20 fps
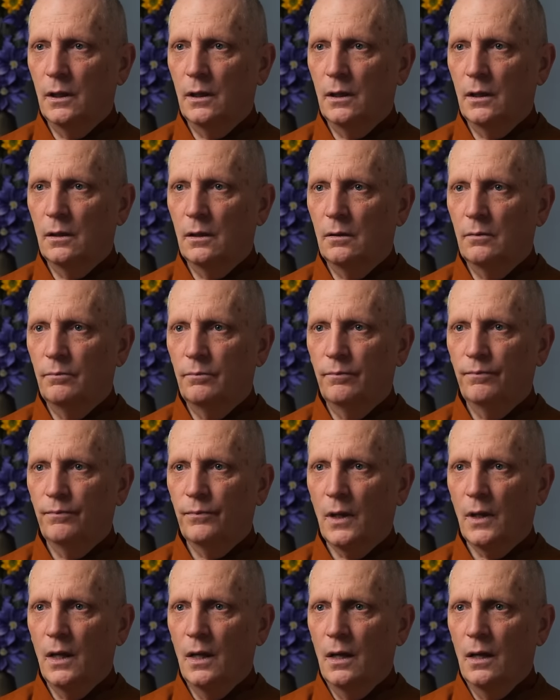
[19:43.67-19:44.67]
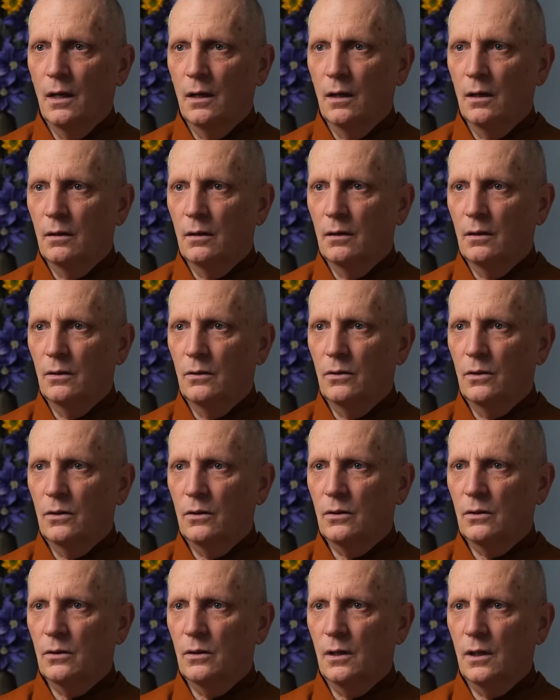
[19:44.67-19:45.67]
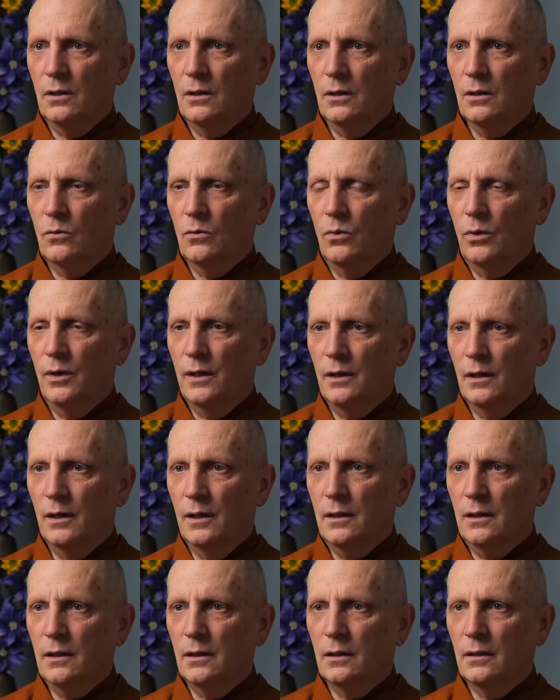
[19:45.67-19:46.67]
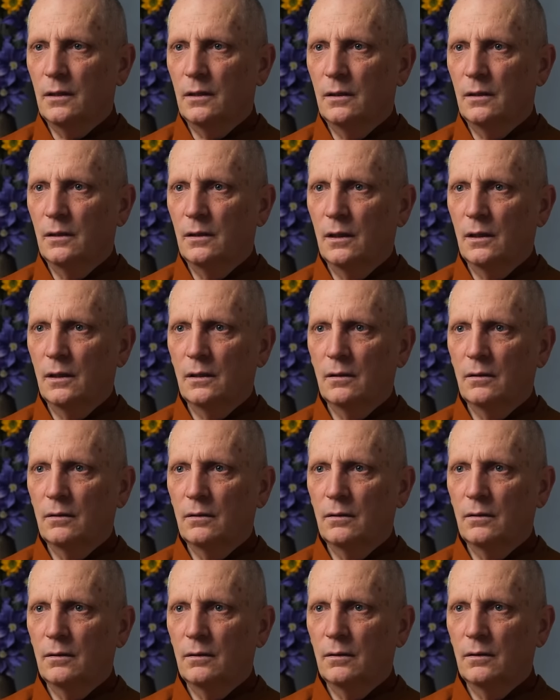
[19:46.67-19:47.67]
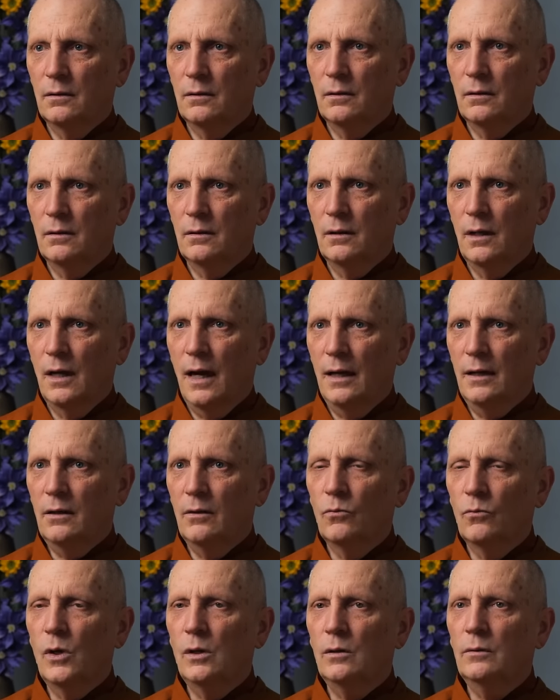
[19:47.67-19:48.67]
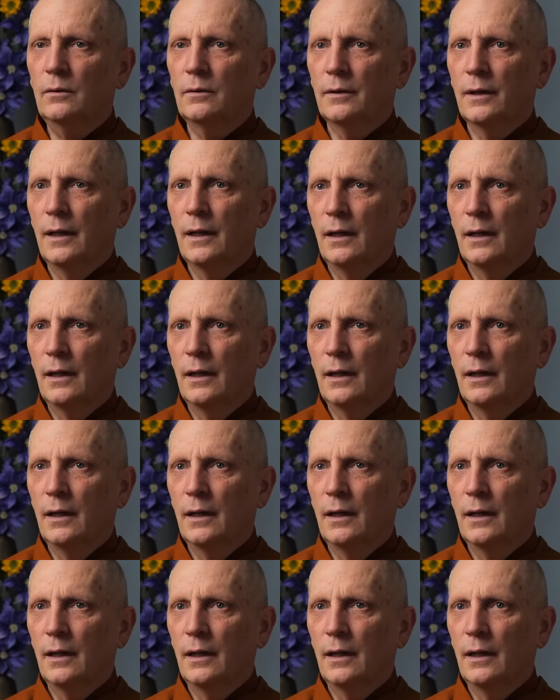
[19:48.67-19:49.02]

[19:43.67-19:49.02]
Um, there is nothing quite like it in, uh, I well,